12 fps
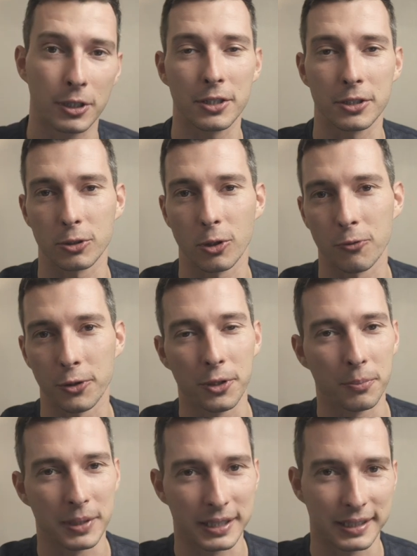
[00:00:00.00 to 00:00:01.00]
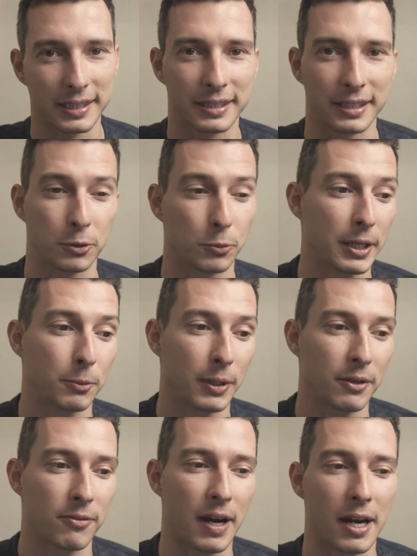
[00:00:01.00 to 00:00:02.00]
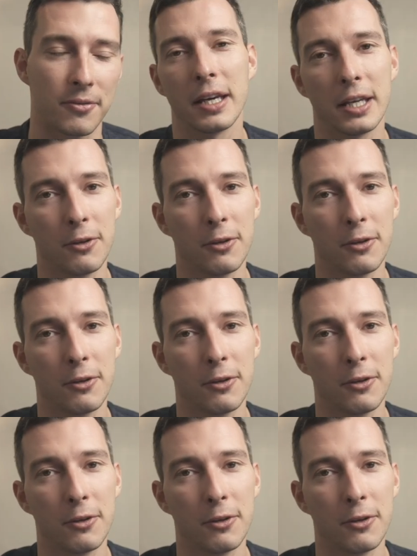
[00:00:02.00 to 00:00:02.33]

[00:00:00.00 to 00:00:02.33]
can install for your business in 2025.